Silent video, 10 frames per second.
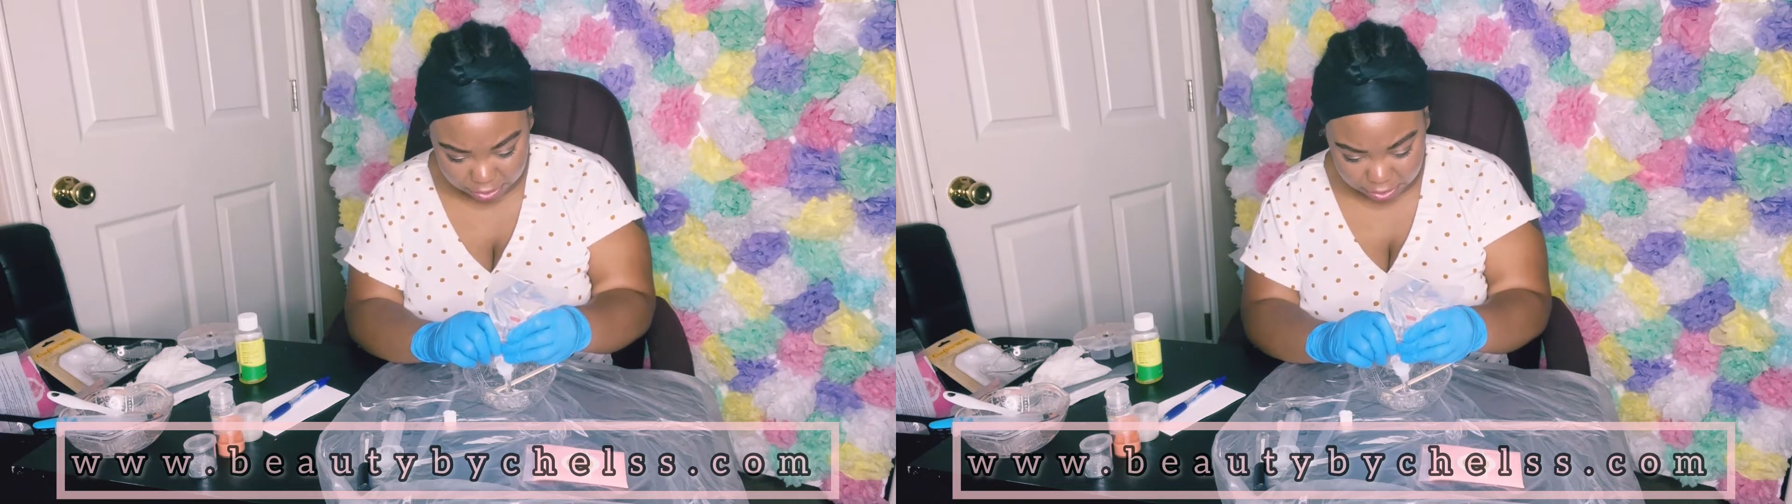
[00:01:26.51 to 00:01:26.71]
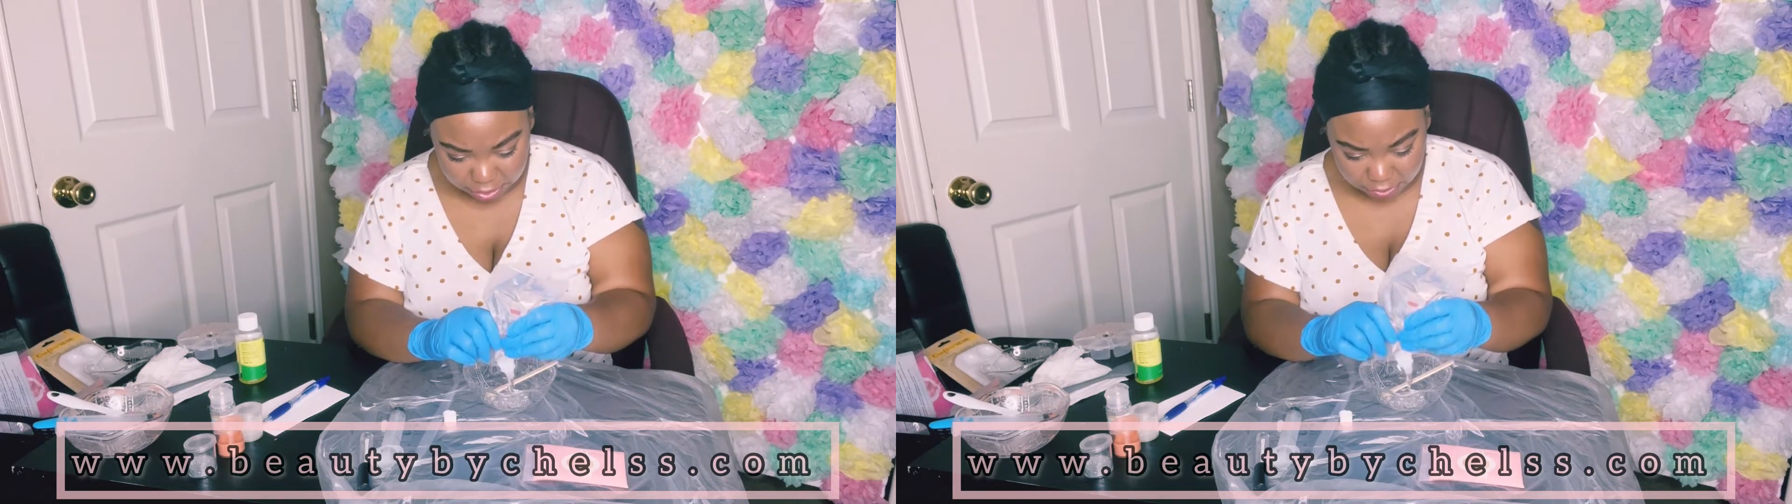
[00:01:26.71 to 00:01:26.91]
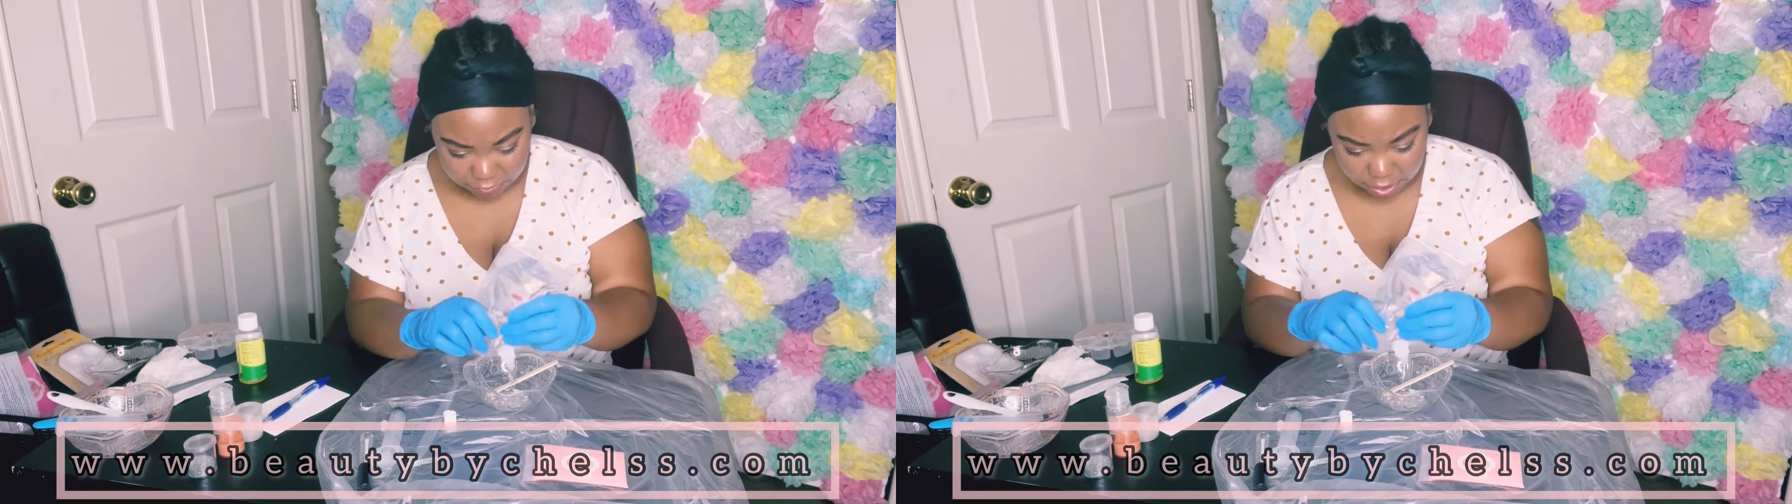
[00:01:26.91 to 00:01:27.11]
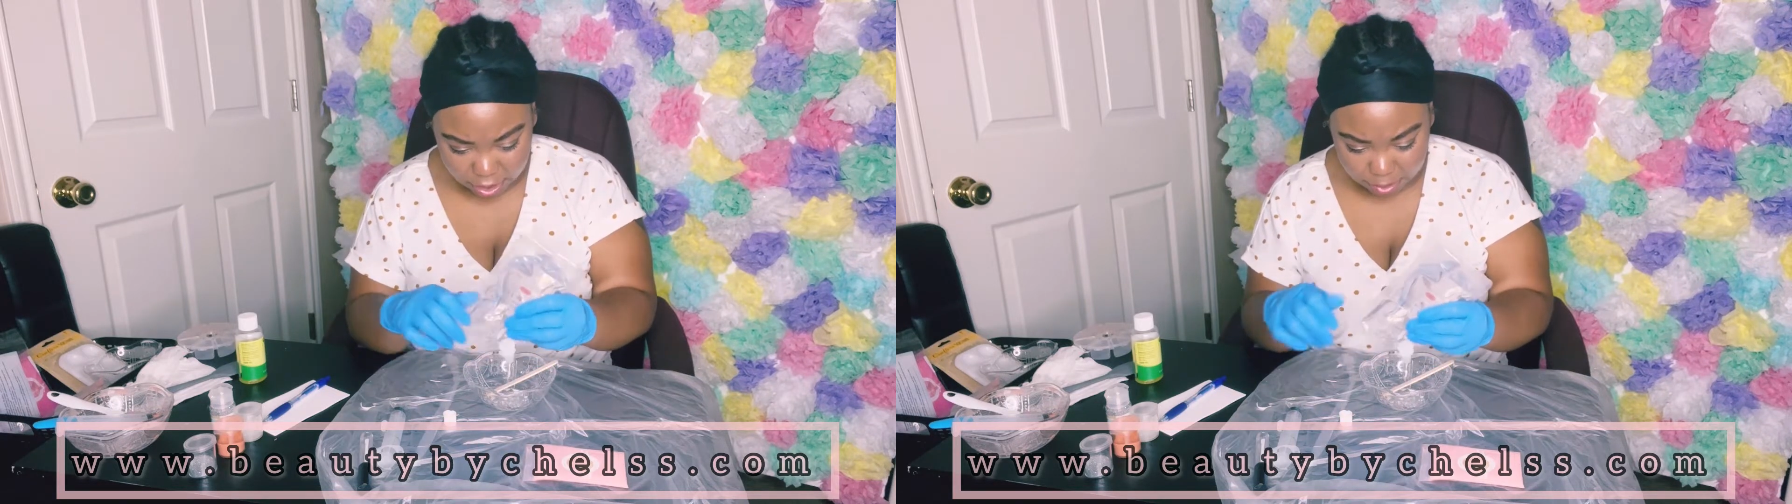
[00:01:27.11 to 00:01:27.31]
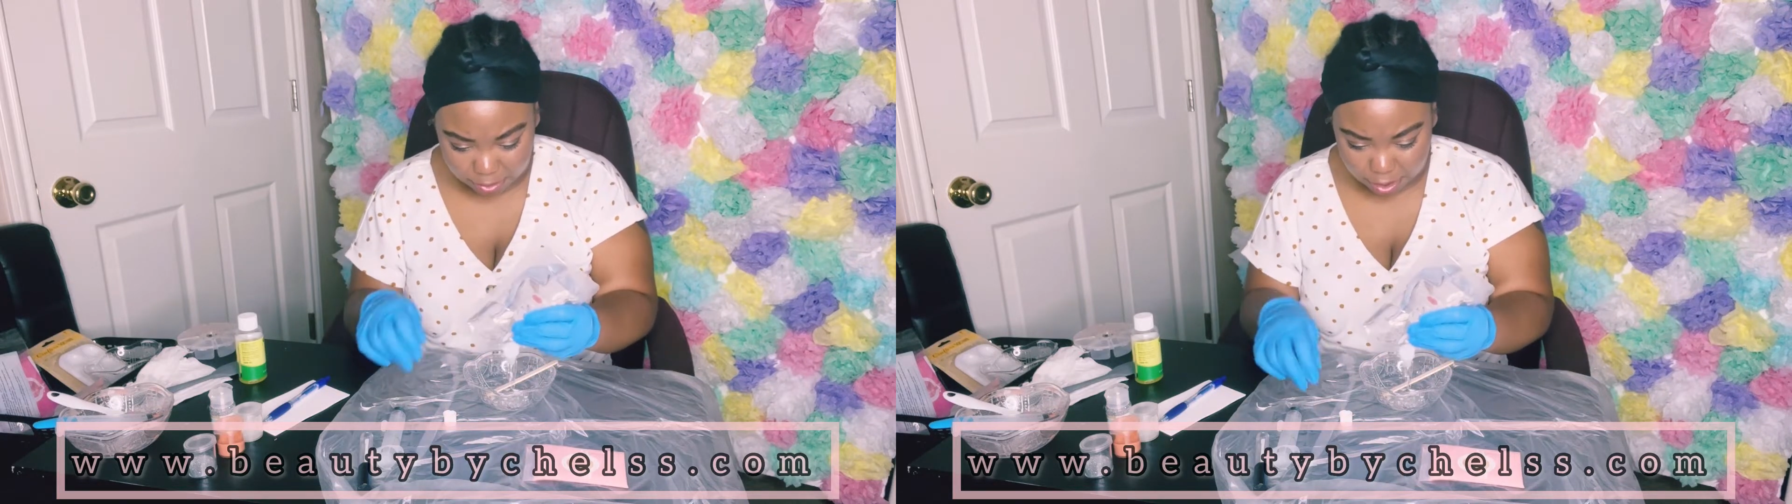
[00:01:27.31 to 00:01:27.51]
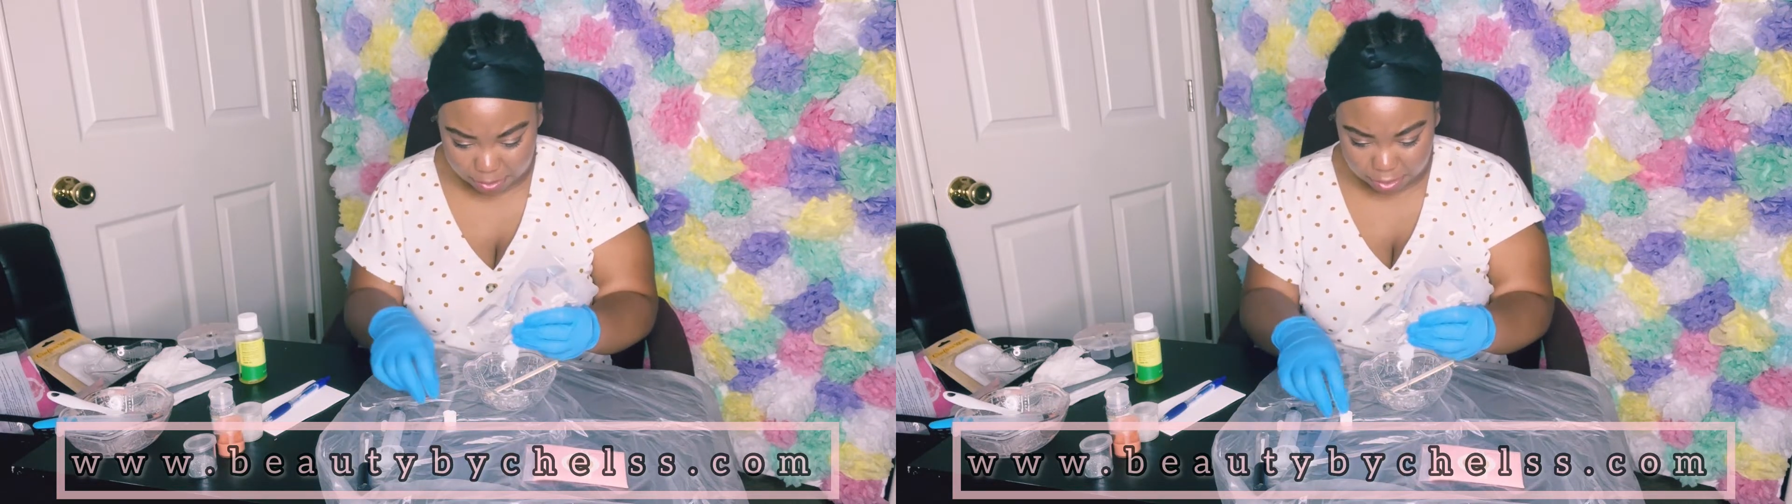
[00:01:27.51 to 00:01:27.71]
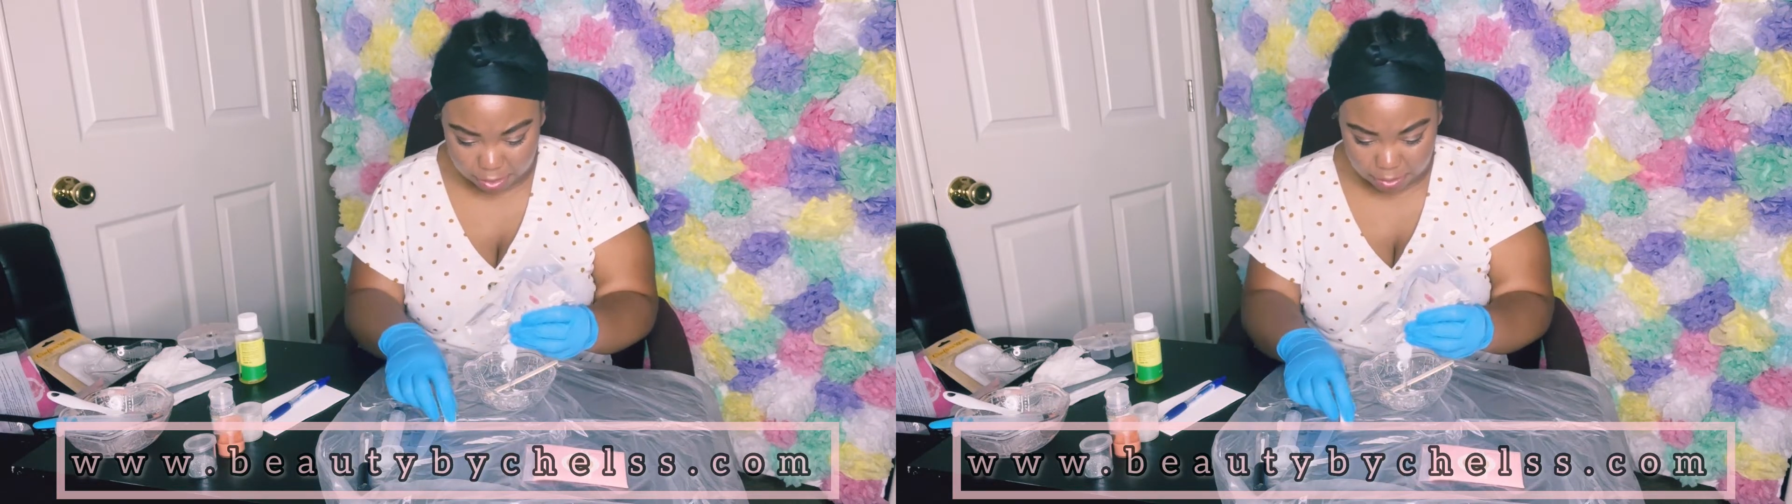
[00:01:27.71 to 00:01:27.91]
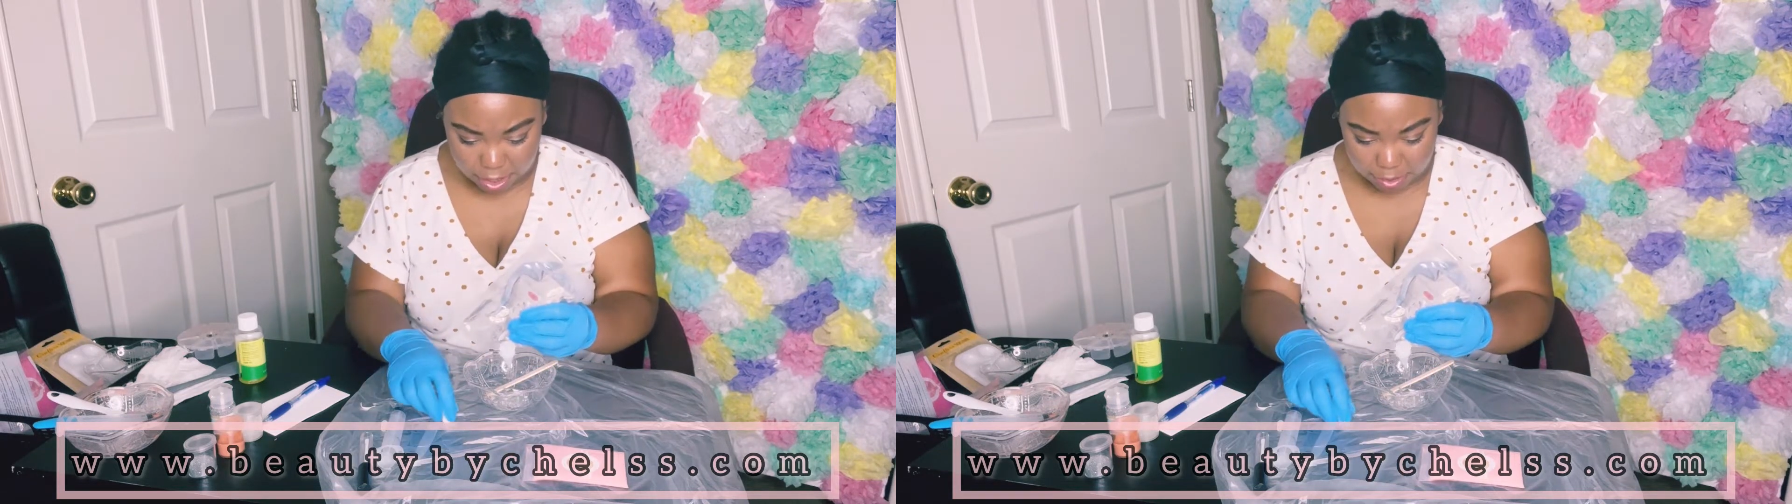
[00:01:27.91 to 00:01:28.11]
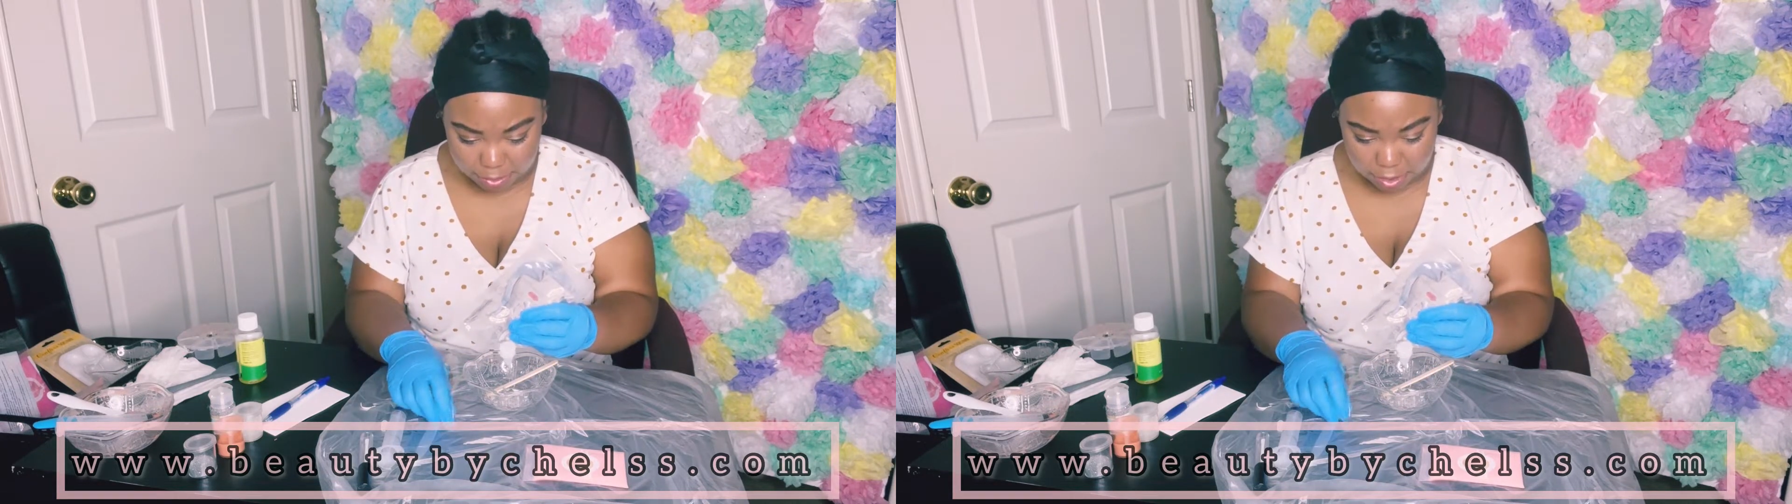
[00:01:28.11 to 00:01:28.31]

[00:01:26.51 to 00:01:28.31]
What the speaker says: stuff in here. I promise I'm not,